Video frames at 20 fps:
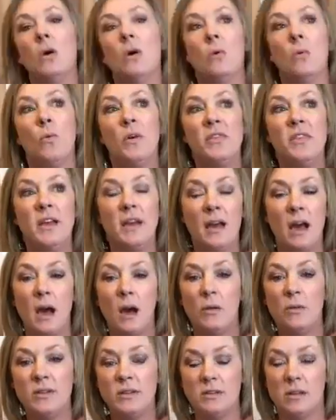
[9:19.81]
One thing I
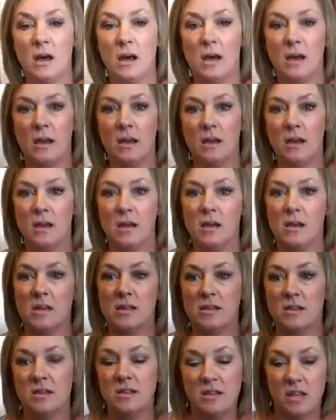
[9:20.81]
always like
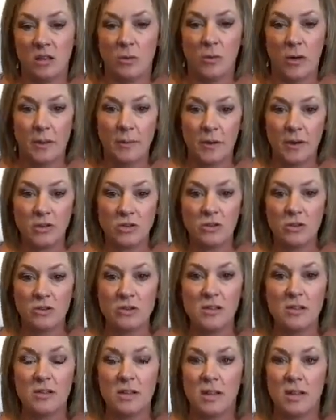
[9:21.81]
is silhouette pictures.